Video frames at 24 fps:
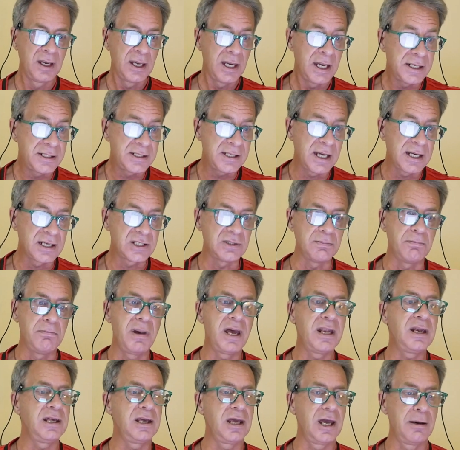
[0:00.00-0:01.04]
It takes
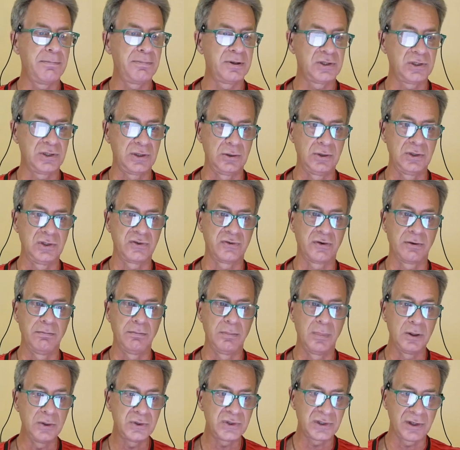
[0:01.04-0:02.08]
many episodes for
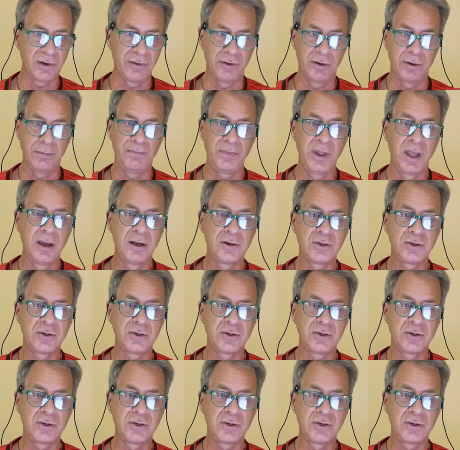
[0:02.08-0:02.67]
most of them